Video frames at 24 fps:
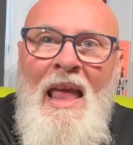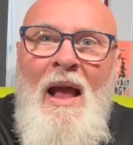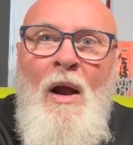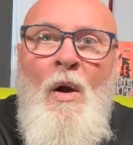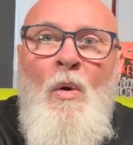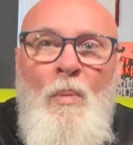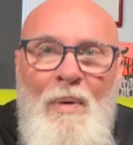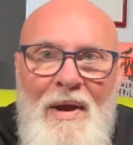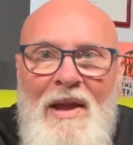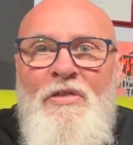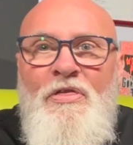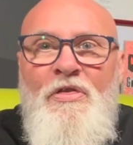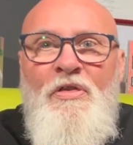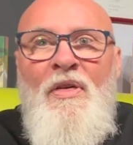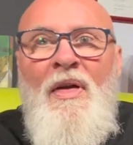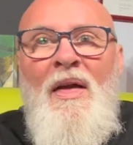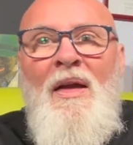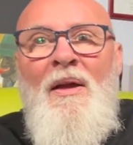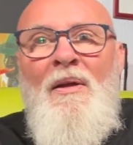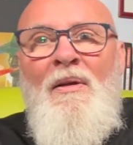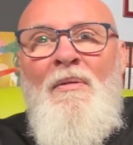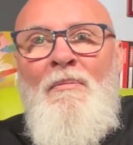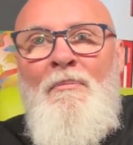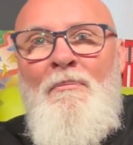with
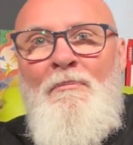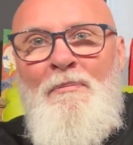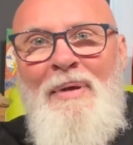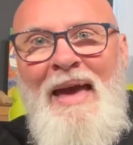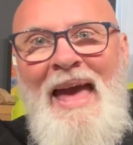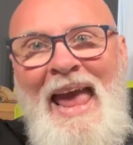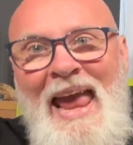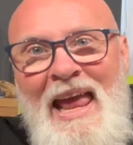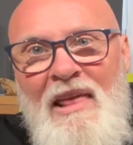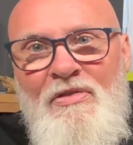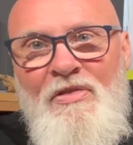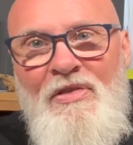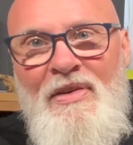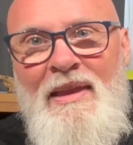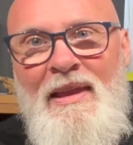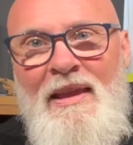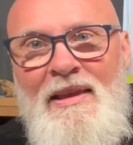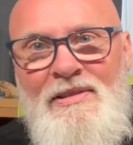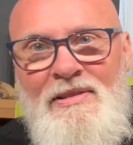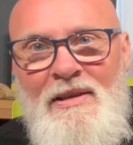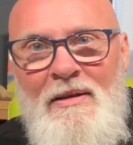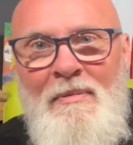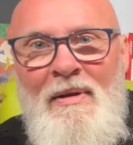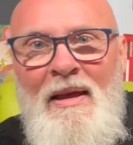
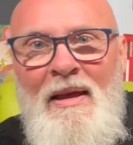pantheism.